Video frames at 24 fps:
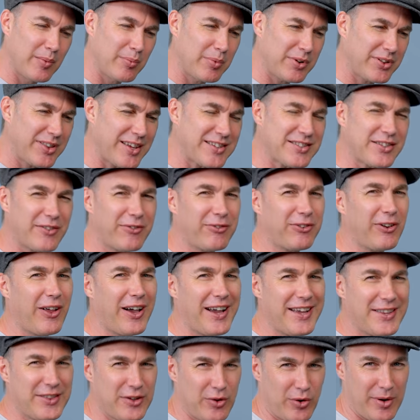But there's a
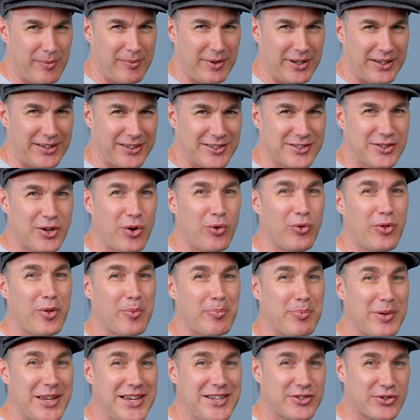fly in the ointment, and it's called the
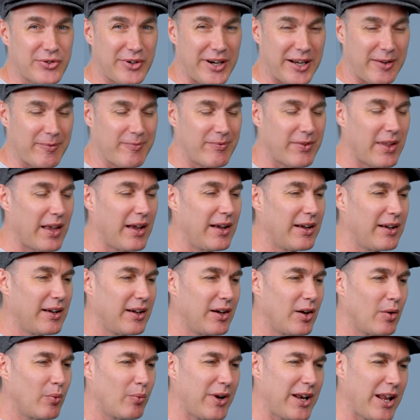B string.
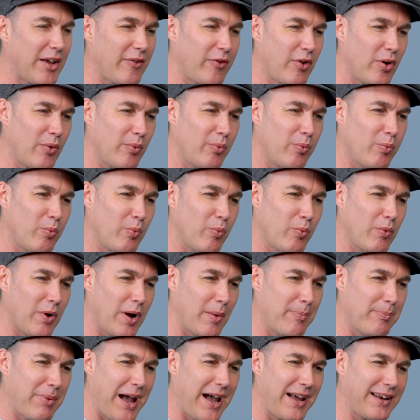Whenever
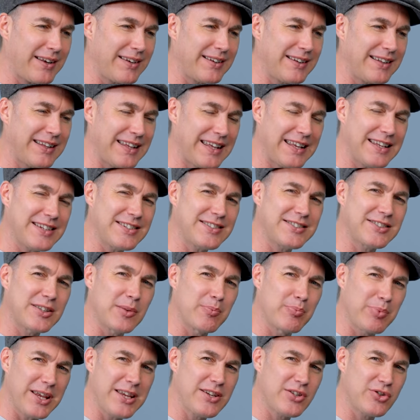a pattern hits the
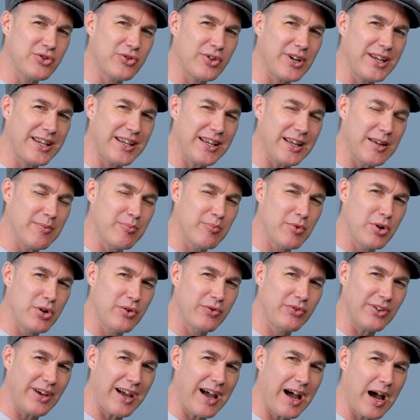B string, it
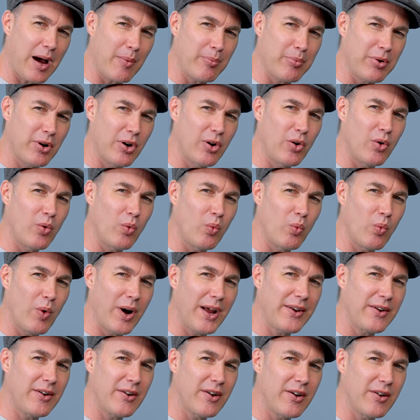moves up
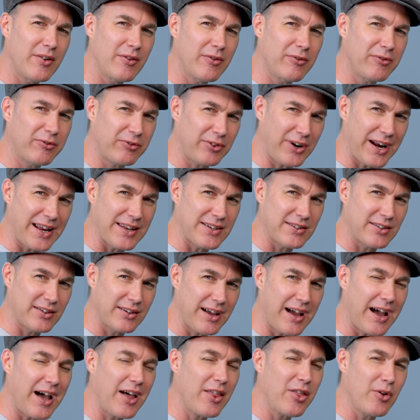one fret.
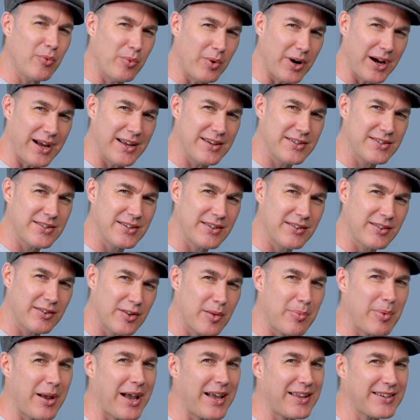Otherwise,
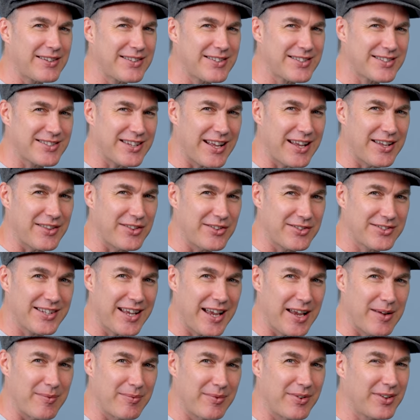the patterns stay the
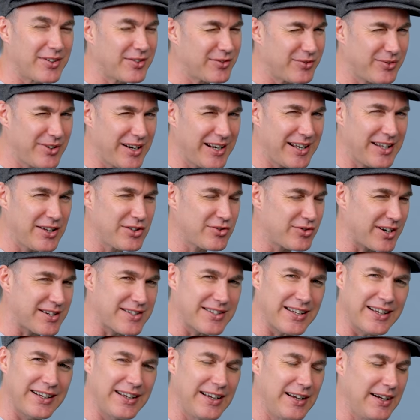same. It's really
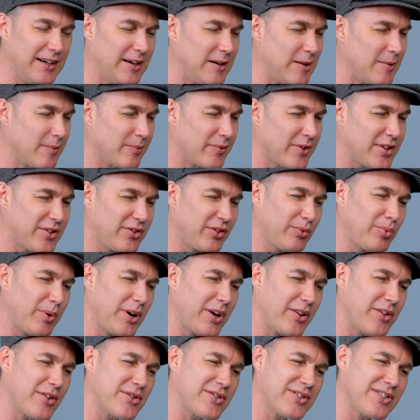interesting. This is
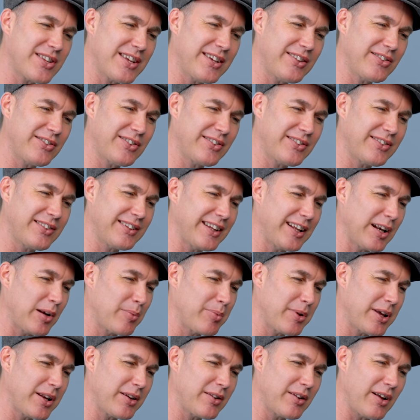one of those things that's a little
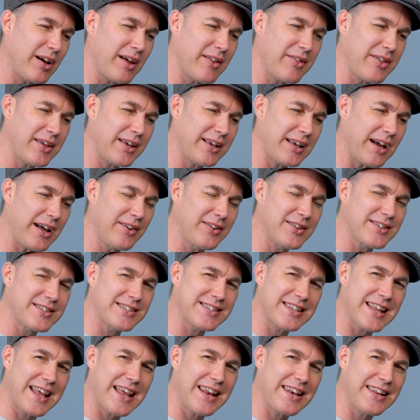bit, I think,
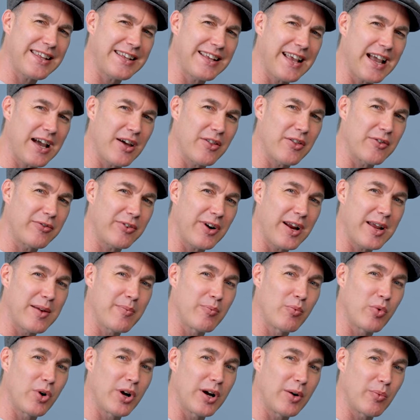understanding how the
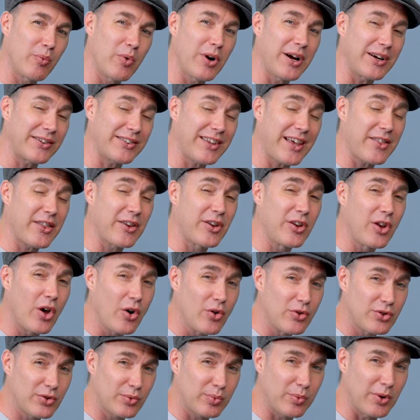framework works, how the
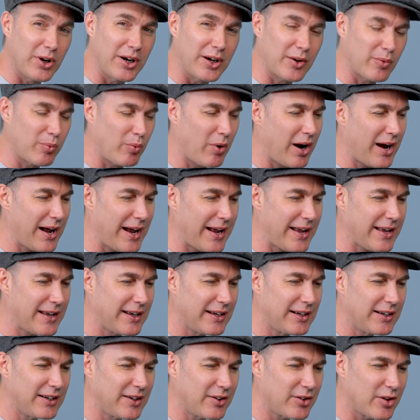notes work, why
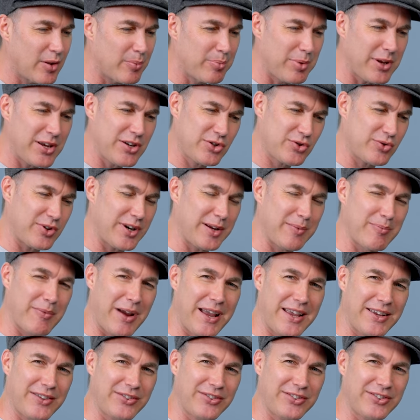the B string
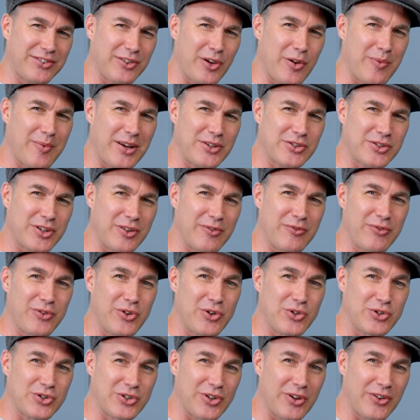makes so much
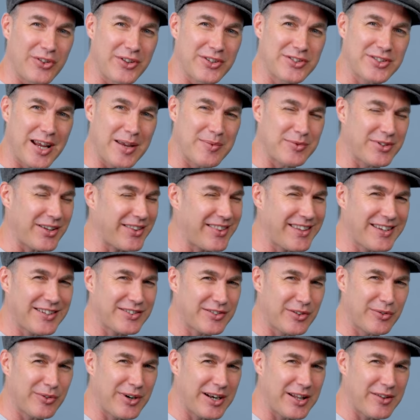confusion on the shapes. I think
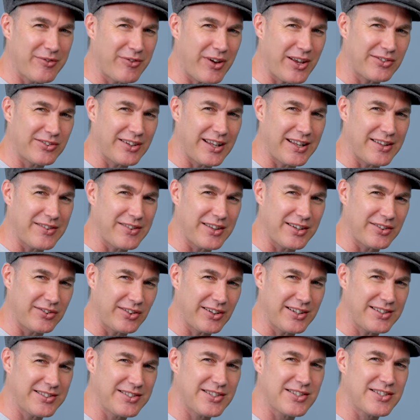it's a really fascinating thing.
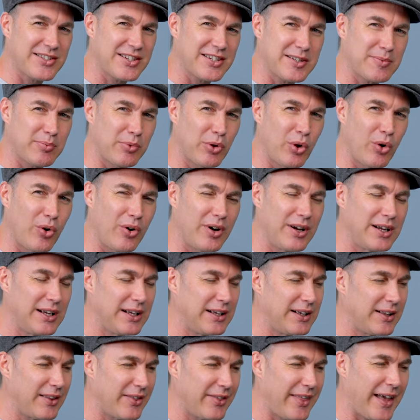So let's just explore
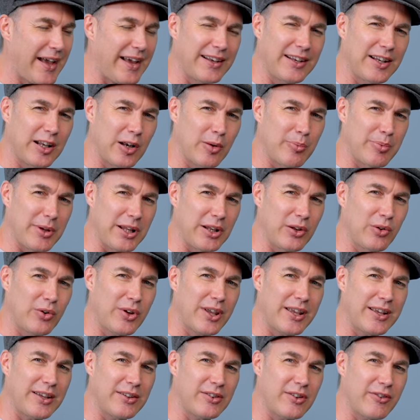that a little bit,
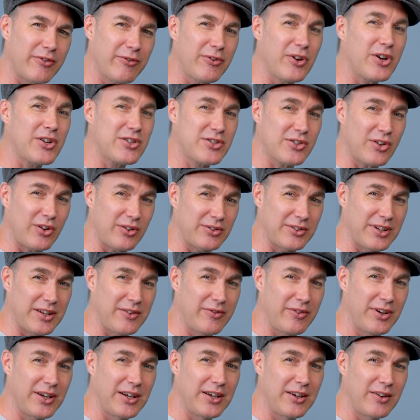looking at the first
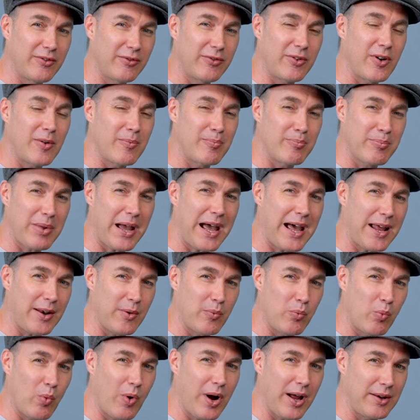octave from
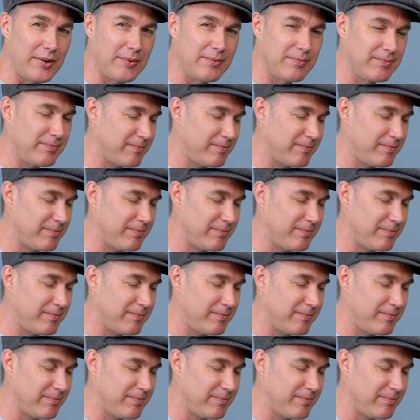pattern one.